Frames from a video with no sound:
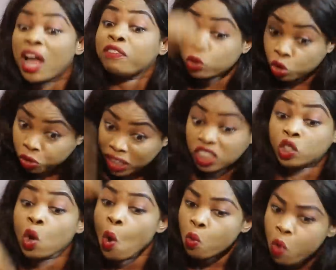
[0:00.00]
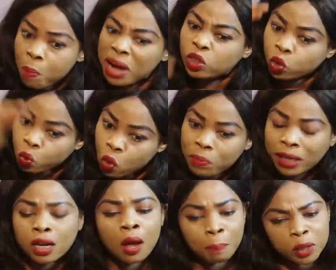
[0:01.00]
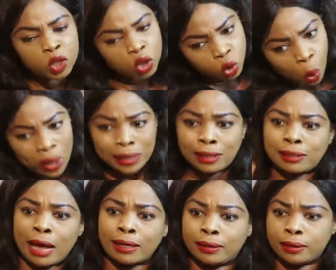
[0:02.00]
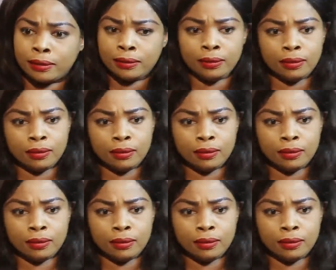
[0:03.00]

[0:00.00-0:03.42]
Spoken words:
We have to trash it woman to woman. Please just go inside.